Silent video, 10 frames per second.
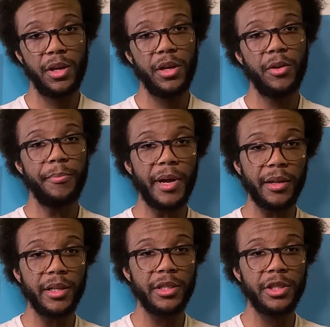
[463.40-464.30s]
Mainly
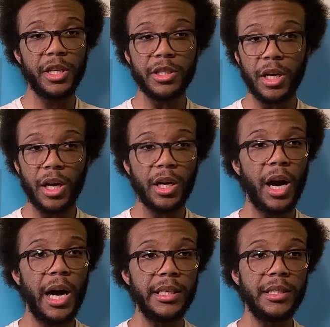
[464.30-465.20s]
just
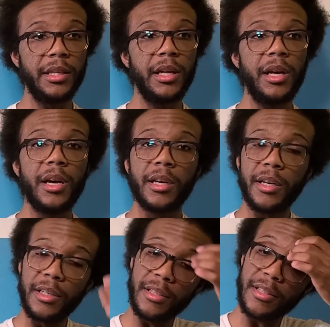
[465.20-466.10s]
cotton.
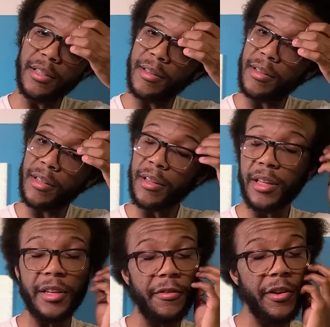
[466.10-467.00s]
Because he
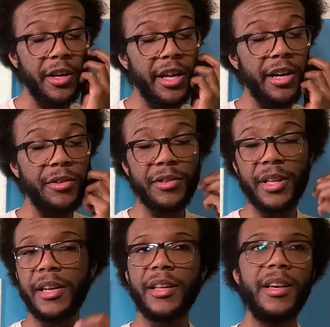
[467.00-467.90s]
figured out that
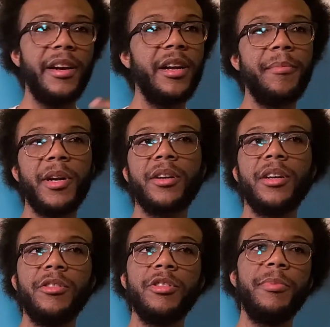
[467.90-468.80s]
in America there was
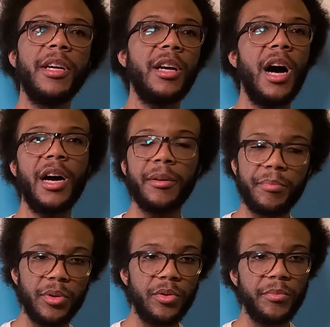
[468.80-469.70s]
a big cotton
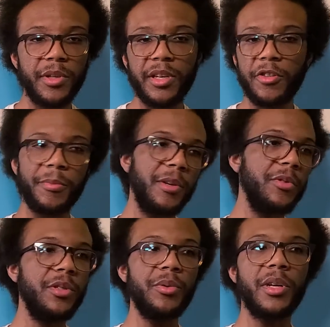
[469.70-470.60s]
boom and everybody was
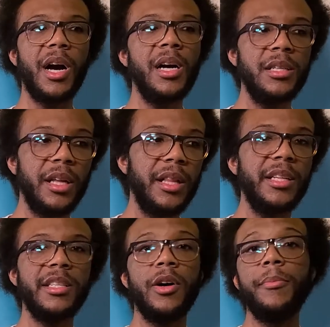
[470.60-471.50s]
doing cotton, and that's
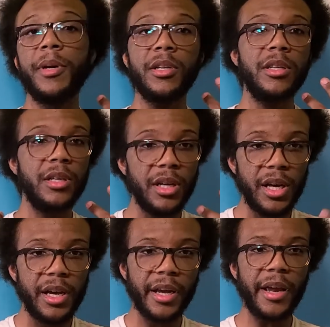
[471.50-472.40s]
how America
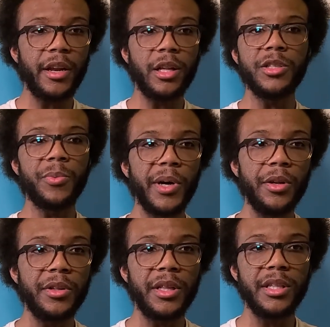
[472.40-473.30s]
gained all its wealth.
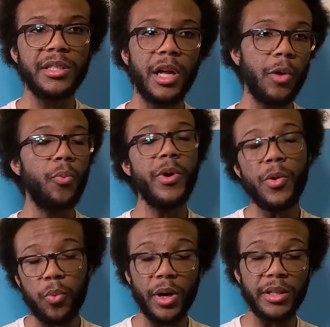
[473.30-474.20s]
And he's like, we
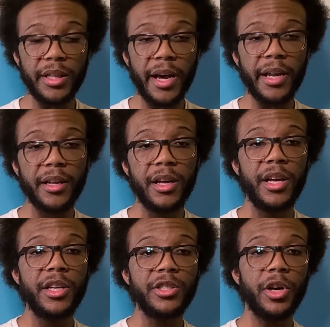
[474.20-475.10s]
want that.
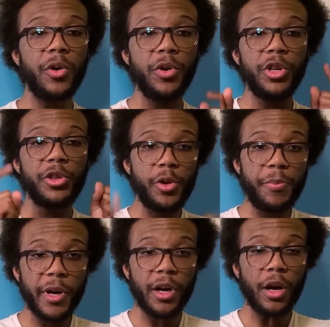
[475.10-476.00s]
So you pick
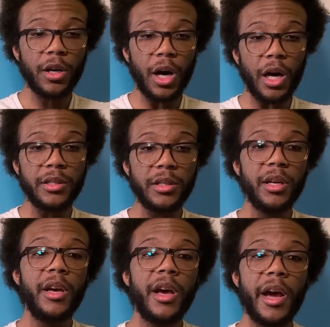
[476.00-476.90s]
our cotton
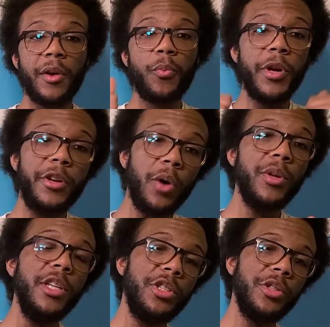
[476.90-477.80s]
and we don't eat you.